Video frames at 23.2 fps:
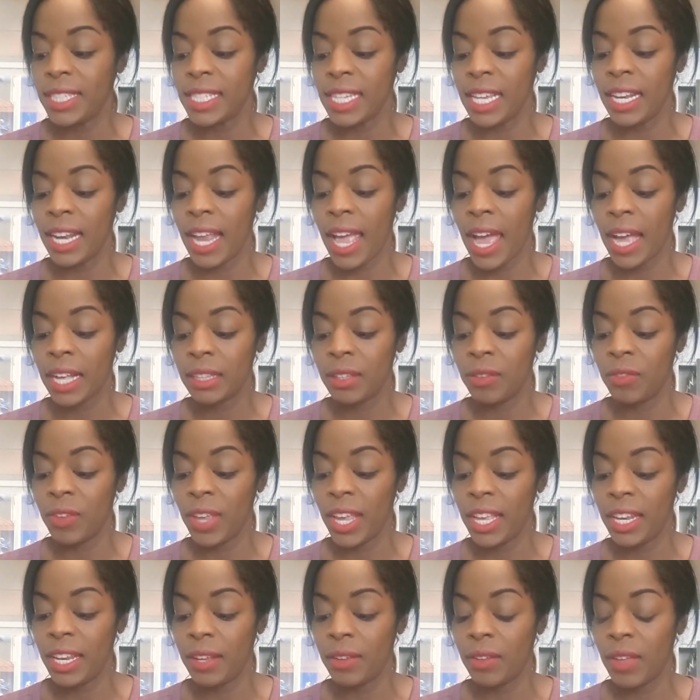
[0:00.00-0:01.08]
and
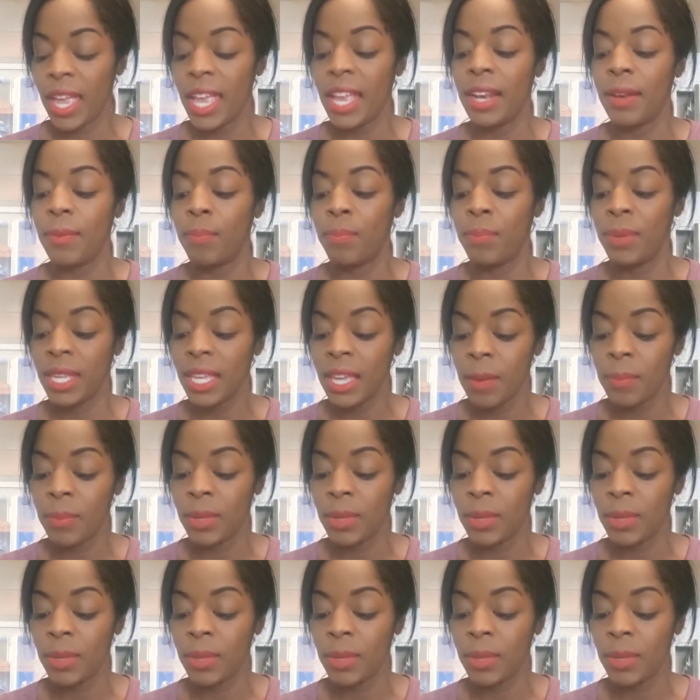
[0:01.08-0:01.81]
activating and becoming an